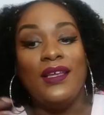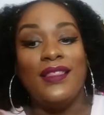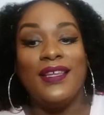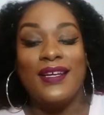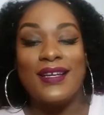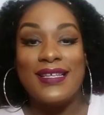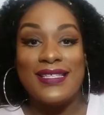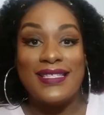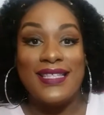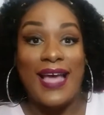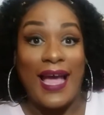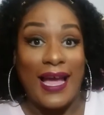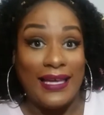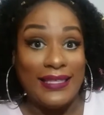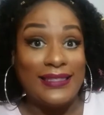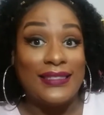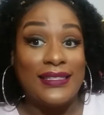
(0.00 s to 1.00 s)
there is
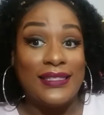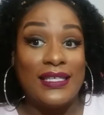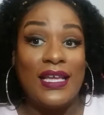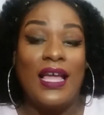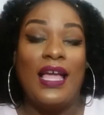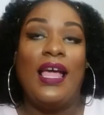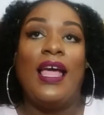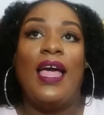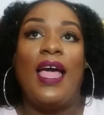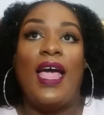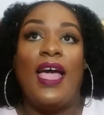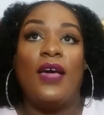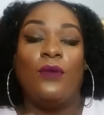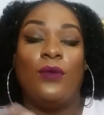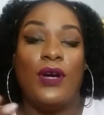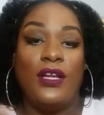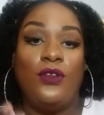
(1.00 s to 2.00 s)
that.
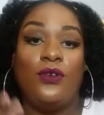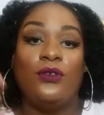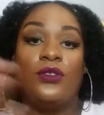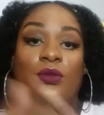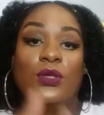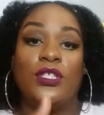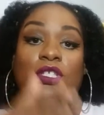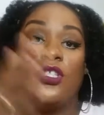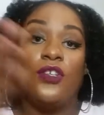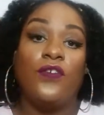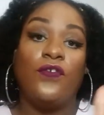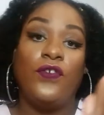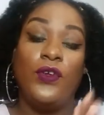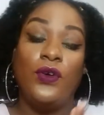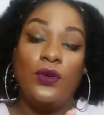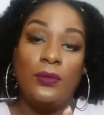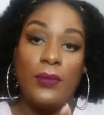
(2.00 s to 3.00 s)
And when you switch to
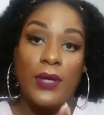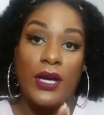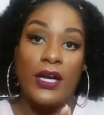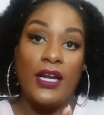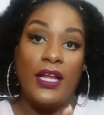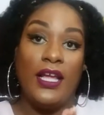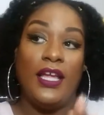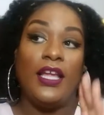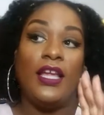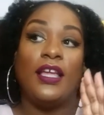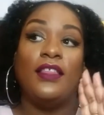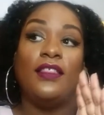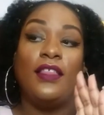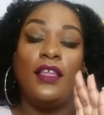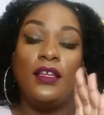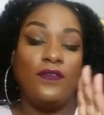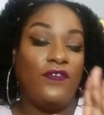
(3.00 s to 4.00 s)

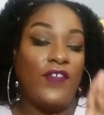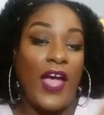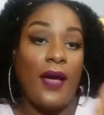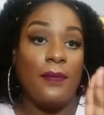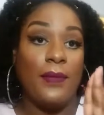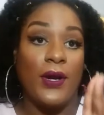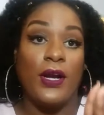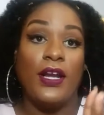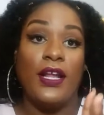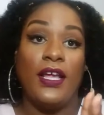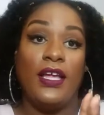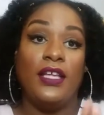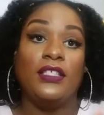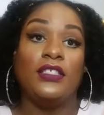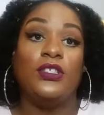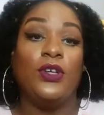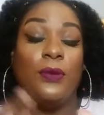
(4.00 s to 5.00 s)
fat
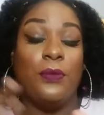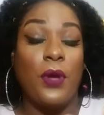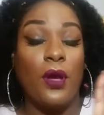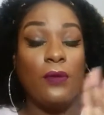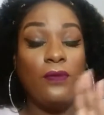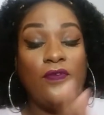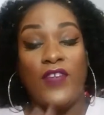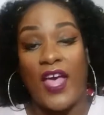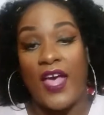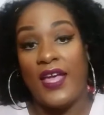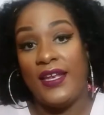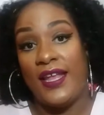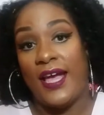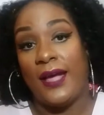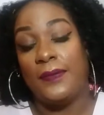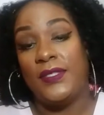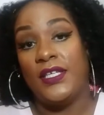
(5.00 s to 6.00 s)
burning, you become fat
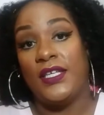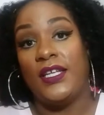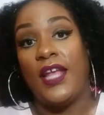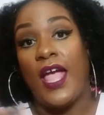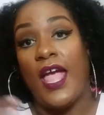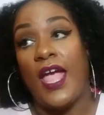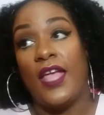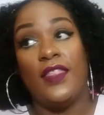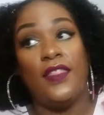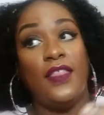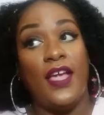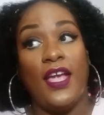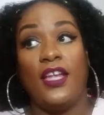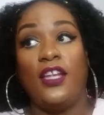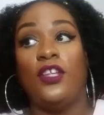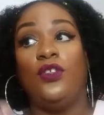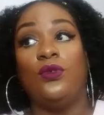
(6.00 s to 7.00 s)
adapted, and
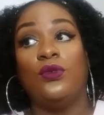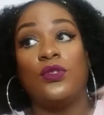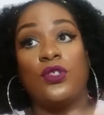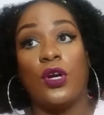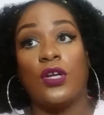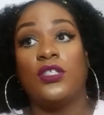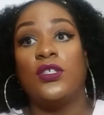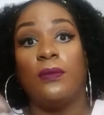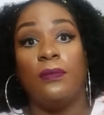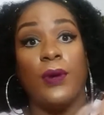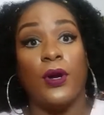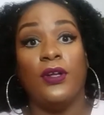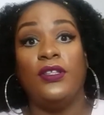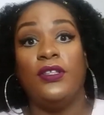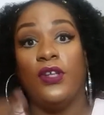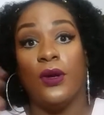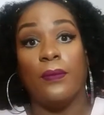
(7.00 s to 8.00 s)
then you start to
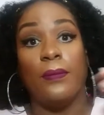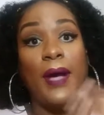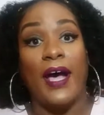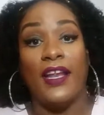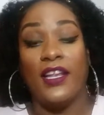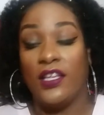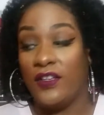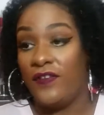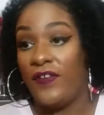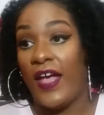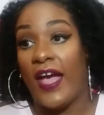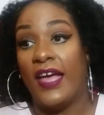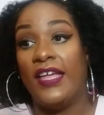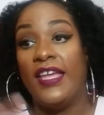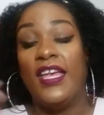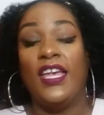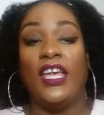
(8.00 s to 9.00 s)
burn your body
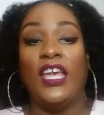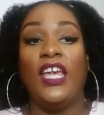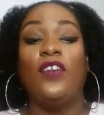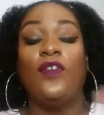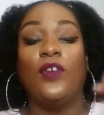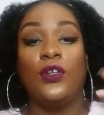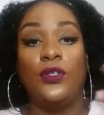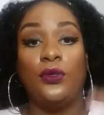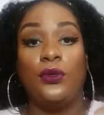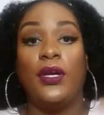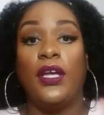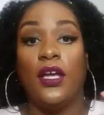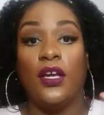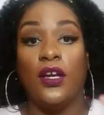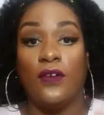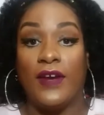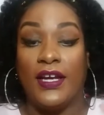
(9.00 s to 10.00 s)
fat if you're
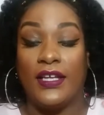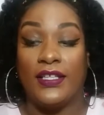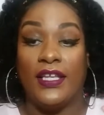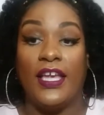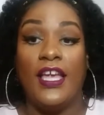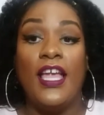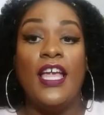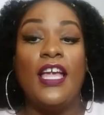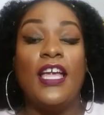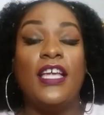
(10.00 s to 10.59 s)
doing it correctly.